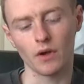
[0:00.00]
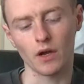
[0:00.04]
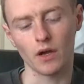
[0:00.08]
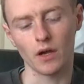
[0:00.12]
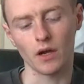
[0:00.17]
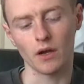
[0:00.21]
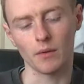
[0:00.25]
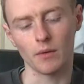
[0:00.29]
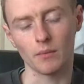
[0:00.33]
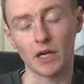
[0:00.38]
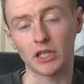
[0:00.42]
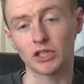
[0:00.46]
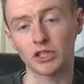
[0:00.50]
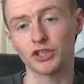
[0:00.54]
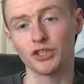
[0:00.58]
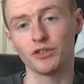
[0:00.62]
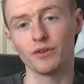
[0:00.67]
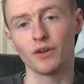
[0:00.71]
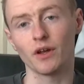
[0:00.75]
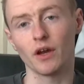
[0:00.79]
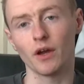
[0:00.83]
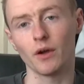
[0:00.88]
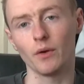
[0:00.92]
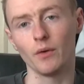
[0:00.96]
As you
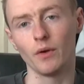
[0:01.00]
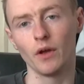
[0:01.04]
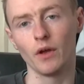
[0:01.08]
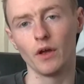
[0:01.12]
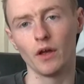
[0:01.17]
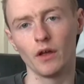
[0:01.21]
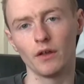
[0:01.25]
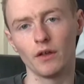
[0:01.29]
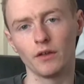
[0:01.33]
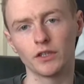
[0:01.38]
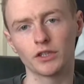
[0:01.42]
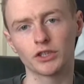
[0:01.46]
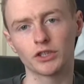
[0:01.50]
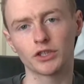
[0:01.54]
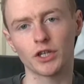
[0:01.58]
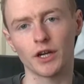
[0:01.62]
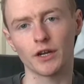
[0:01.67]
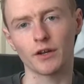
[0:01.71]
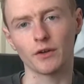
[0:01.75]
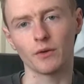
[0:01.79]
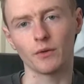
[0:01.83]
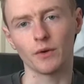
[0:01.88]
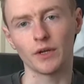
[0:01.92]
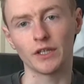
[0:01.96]
know, this
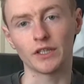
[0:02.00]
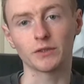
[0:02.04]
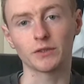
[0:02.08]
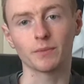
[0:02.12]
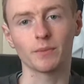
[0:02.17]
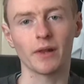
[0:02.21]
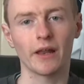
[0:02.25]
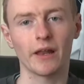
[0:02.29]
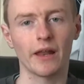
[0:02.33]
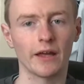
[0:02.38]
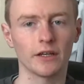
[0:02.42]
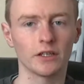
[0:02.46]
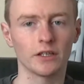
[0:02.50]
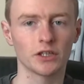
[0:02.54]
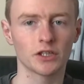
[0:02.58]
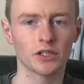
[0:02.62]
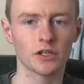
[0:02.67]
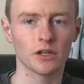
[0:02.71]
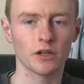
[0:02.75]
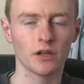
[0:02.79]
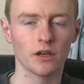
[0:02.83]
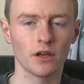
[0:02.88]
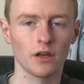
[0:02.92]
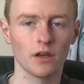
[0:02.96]
channel is pledged